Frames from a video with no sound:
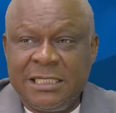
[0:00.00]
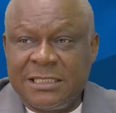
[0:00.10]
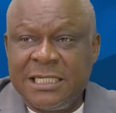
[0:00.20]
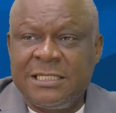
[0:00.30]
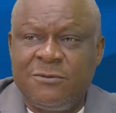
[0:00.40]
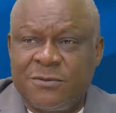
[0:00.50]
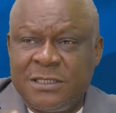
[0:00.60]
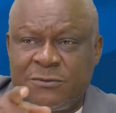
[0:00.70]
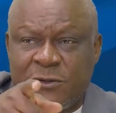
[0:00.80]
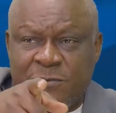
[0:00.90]
and he said,
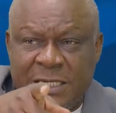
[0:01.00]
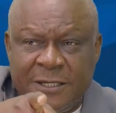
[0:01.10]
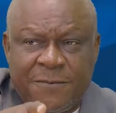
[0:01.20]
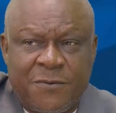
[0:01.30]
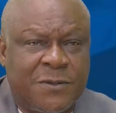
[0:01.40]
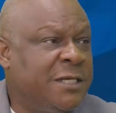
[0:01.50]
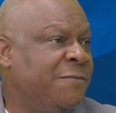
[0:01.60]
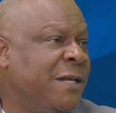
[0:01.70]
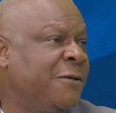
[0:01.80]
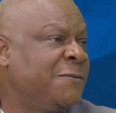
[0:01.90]
look, it was my neighbor who
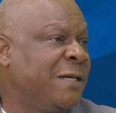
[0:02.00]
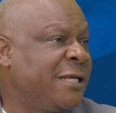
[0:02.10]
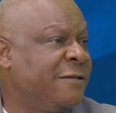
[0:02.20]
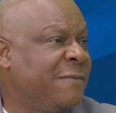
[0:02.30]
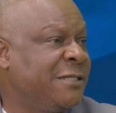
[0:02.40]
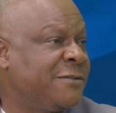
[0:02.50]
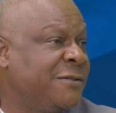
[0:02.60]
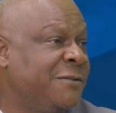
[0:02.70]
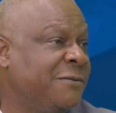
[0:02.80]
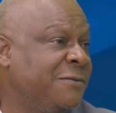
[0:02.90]
killed my husband, killed my
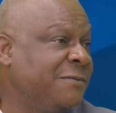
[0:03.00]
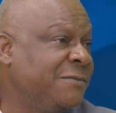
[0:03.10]
son.